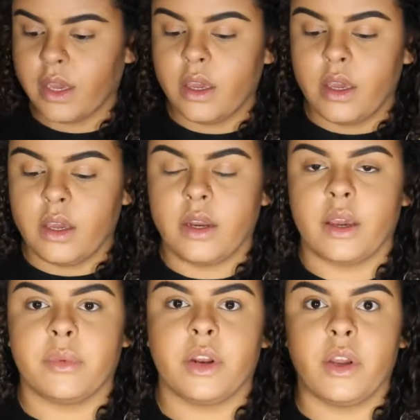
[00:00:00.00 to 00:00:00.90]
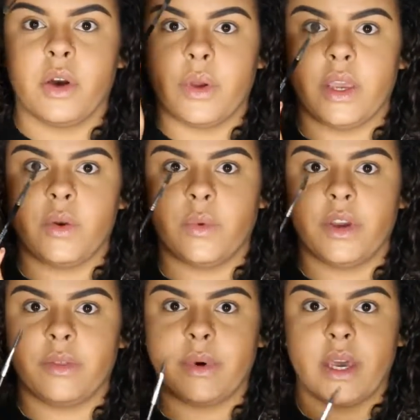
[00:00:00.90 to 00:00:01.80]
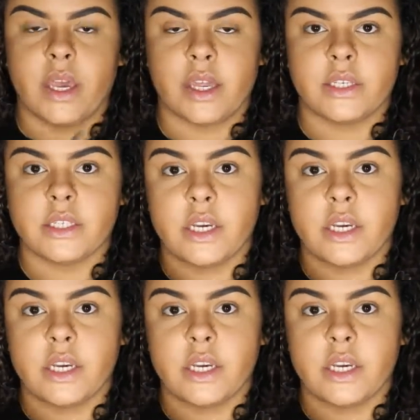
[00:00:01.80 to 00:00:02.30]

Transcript: Okay, now I'm gonna go in with my